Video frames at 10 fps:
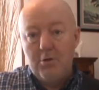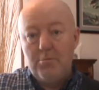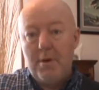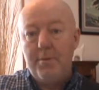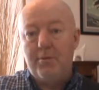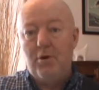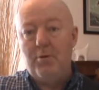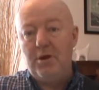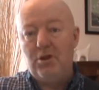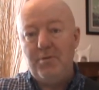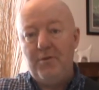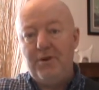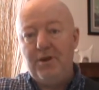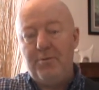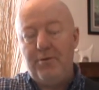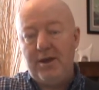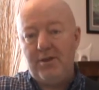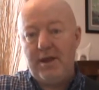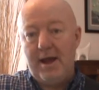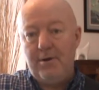Remember, always keep your finger
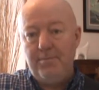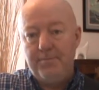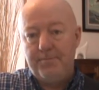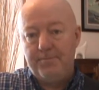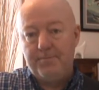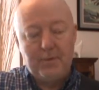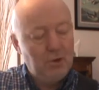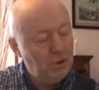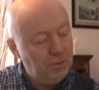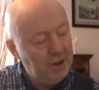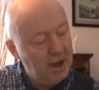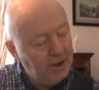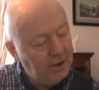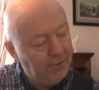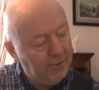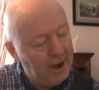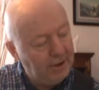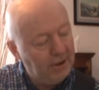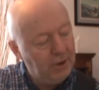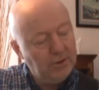pressed down, just behind the
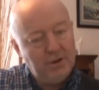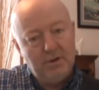fret. You don't